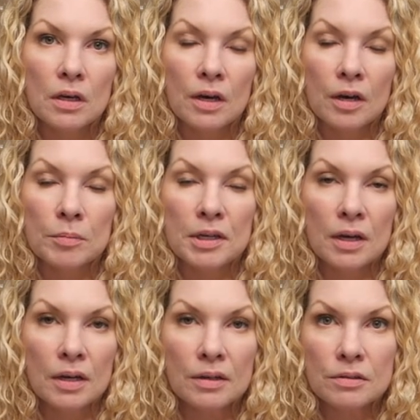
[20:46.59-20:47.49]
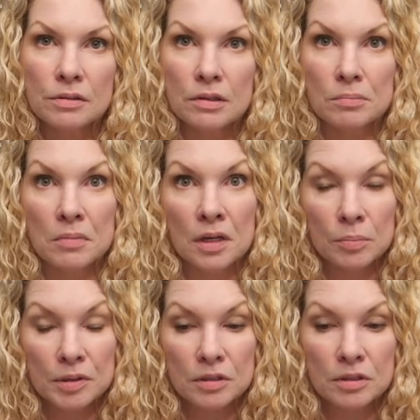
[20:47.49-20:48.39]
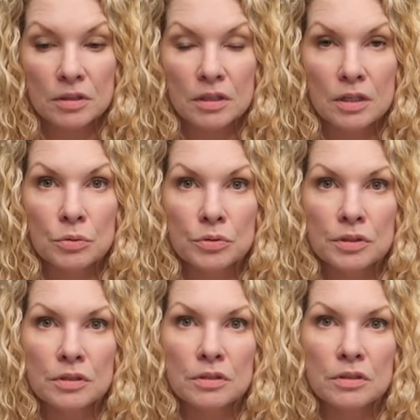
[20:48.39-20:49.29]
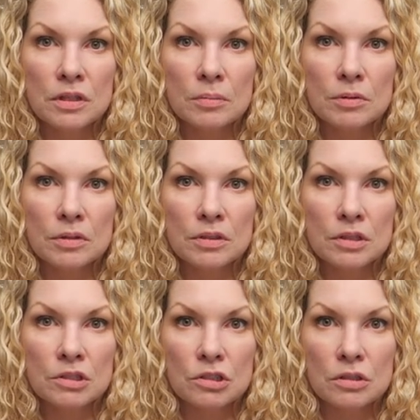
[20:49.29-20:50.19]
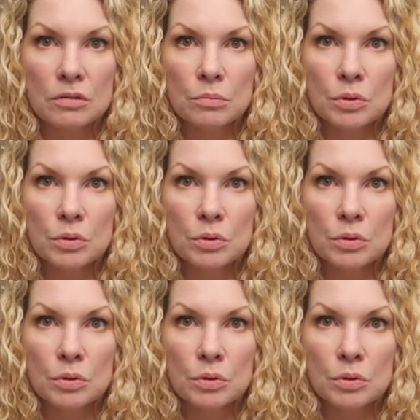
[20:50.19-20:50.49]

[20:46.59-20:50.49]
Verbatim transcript: um, it has, in my opinion, equally good stabilization,